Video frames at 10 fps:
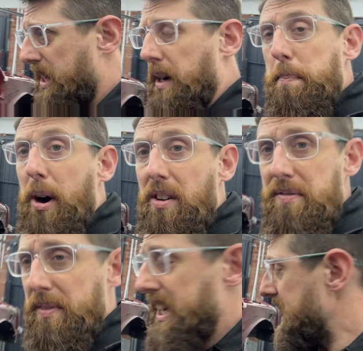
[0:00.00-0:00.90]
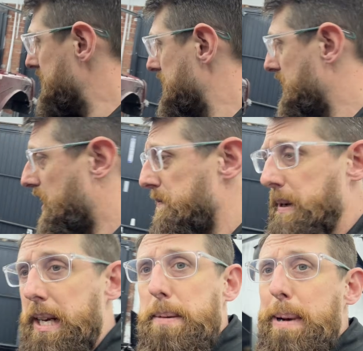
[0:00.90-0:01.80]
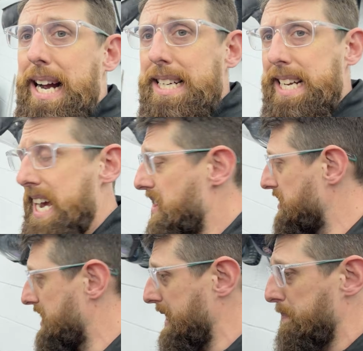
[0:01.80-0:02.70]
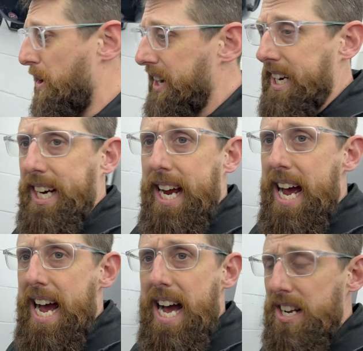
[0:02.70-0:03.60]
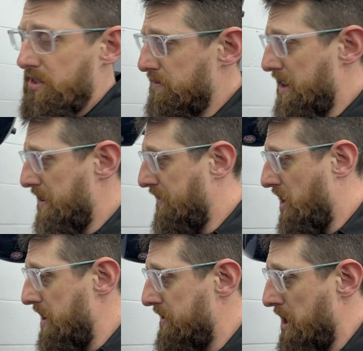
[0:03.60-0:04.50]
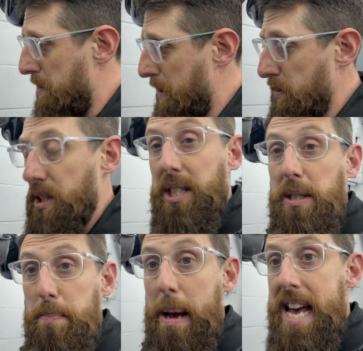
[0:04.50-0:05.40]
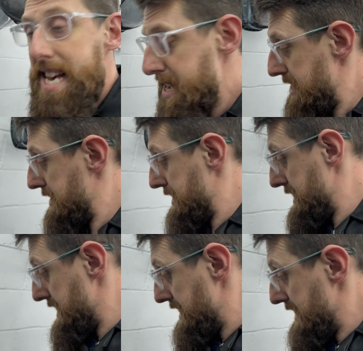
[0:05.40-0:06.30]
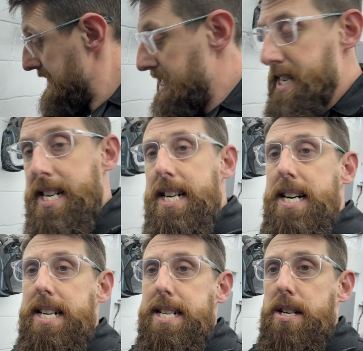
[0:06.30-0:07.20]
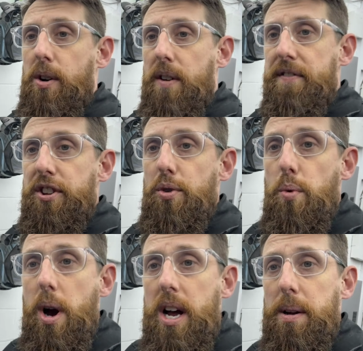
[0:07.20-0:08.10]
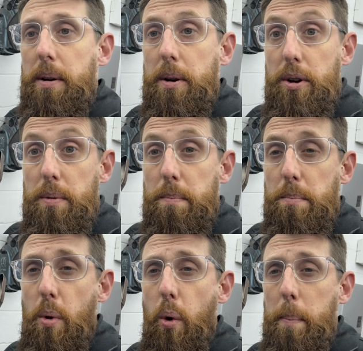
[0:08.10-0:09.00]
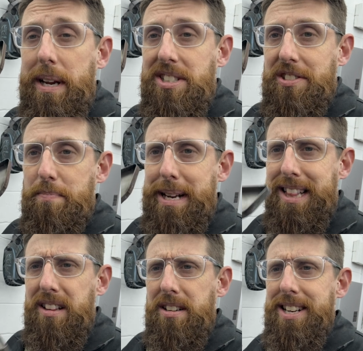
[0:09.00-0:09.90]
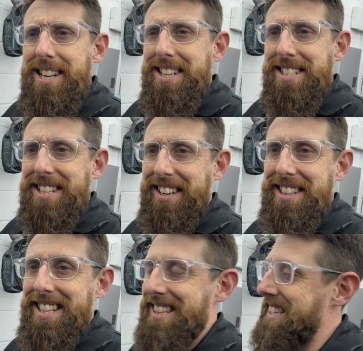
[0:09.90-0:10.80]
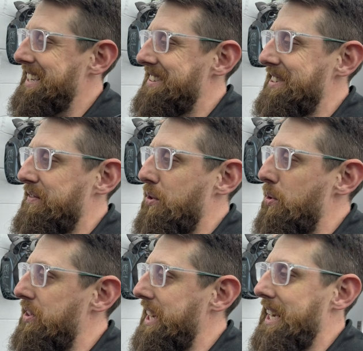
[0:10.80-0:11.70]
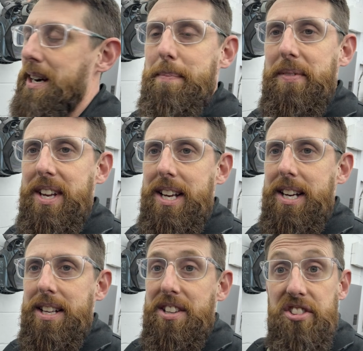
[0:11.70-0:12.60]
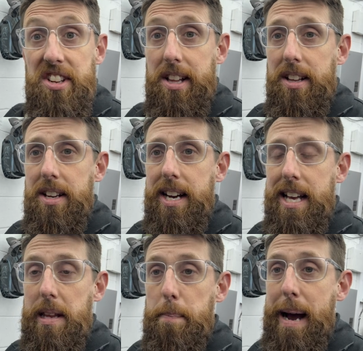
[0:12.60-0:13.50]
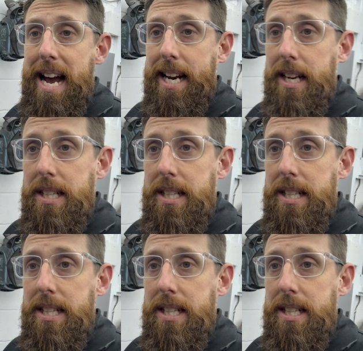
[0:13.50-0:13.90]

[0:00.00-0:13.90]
Apart from that, I've been back down to see Mike at Renault 5 Turbo Spares. Got a few more pieces of metal. So this is for the sill at the back,